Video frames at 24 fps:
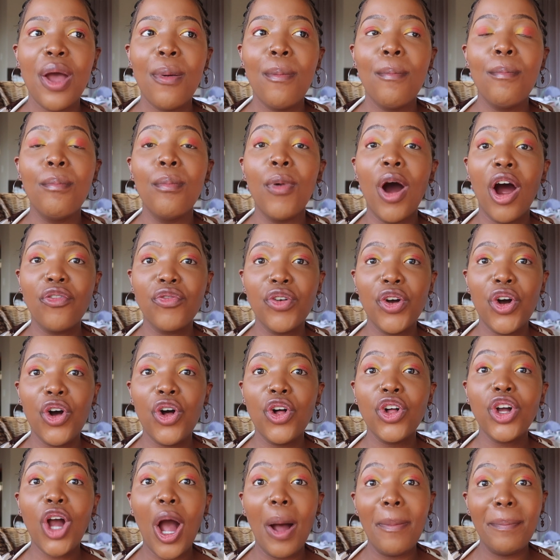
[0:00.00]

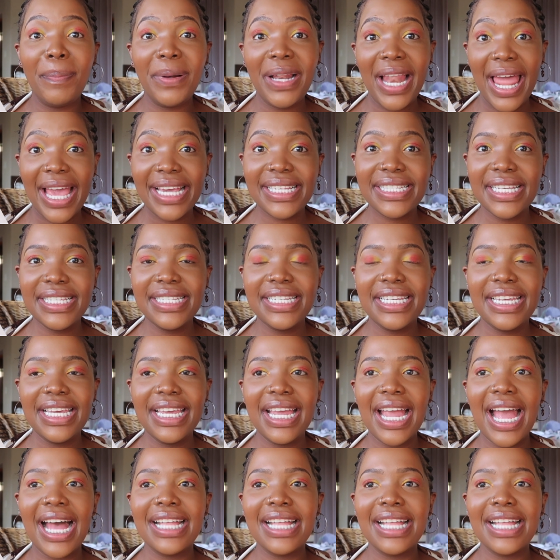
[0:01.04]
moral complexity